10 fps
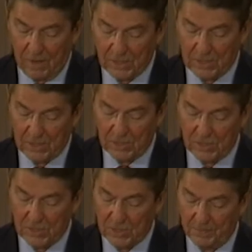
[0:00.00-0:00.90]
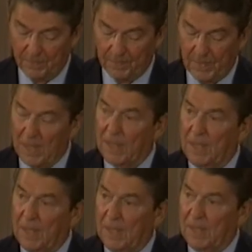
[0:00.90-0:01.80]
our citizens.
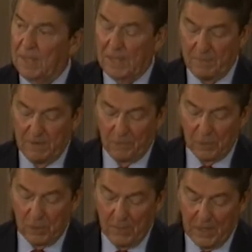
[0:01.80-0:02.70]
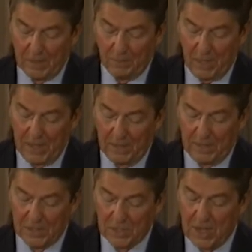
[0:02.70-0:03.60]
Let me further make it plain to
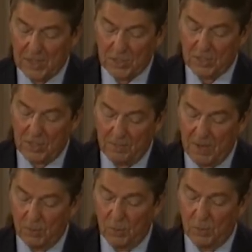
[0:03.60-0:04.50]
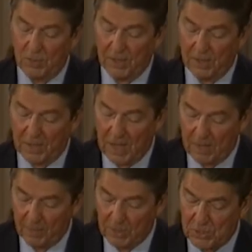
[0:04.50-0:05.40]
the assassins in Beirut and their
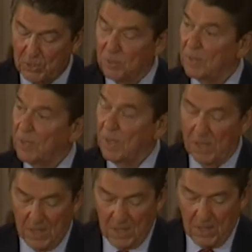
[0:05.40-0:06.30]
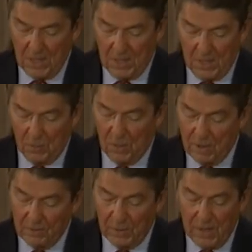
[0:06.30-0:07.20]
accomplices,
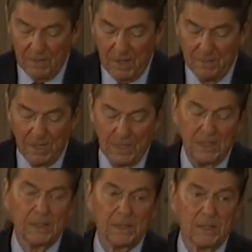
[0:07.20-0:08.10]
wherever they may be,